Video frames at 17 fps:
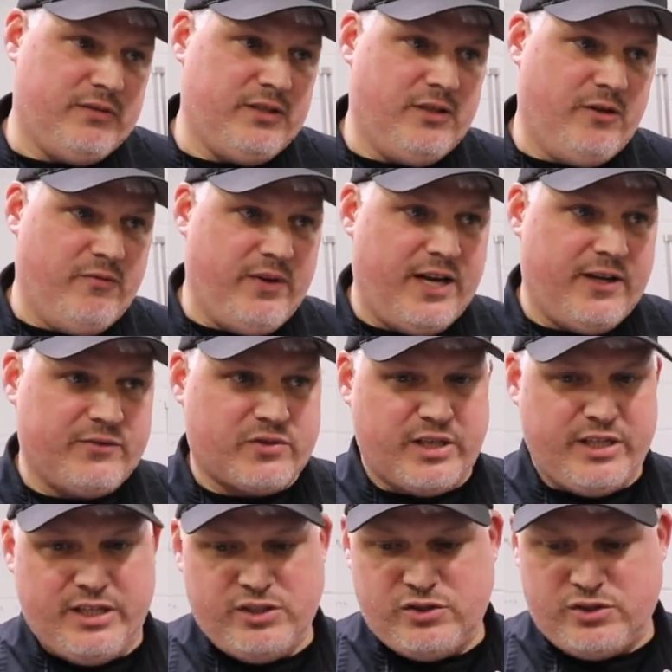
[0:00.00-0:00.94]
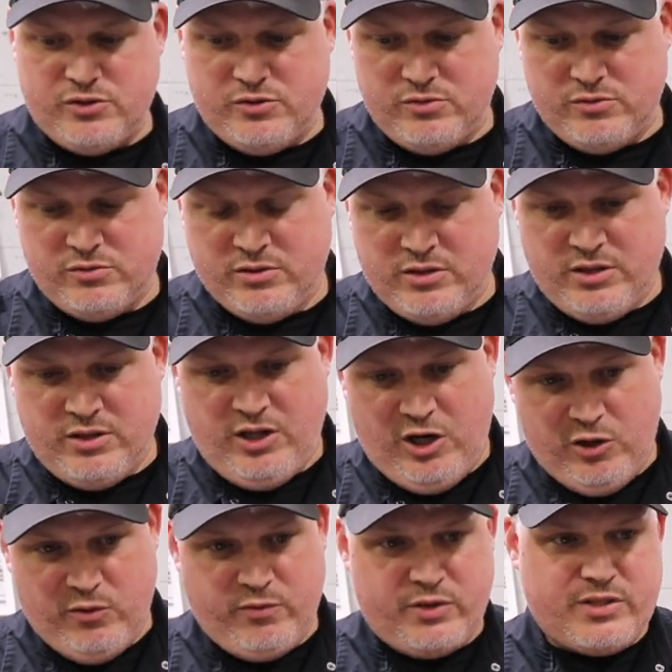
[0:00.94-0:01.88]
you know, valve train issue
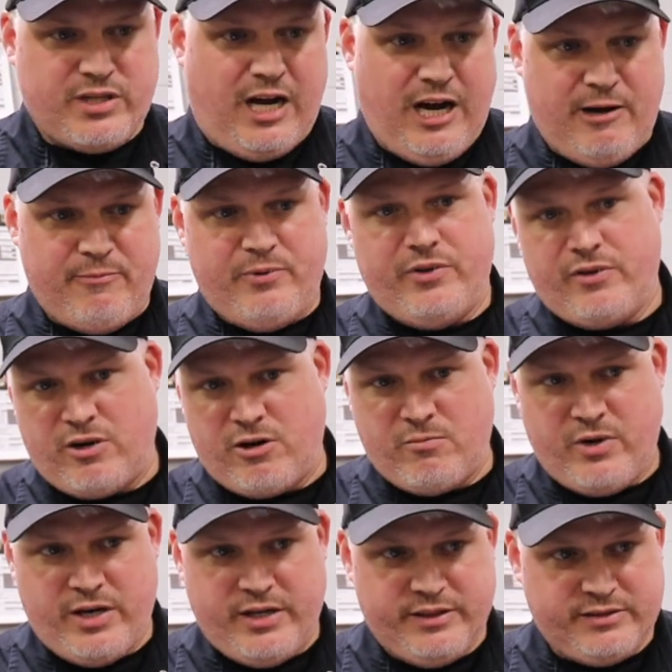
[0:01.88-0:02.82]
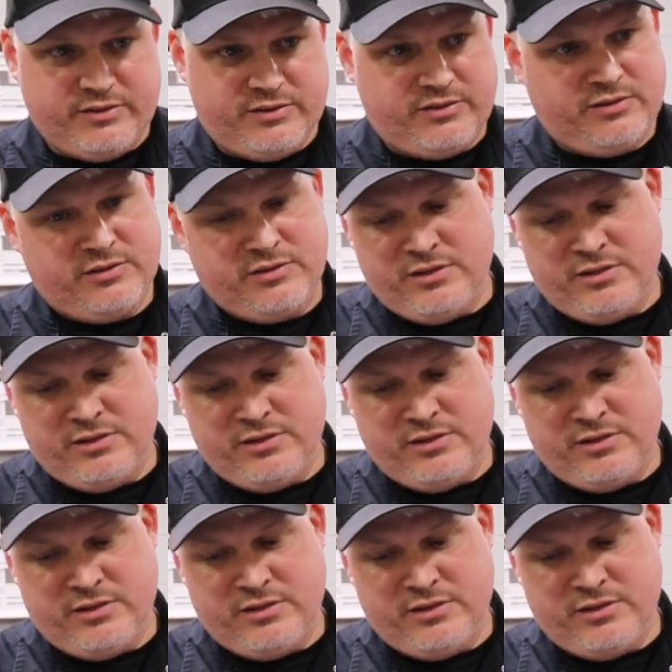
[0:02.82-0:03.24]
over top of the harmonics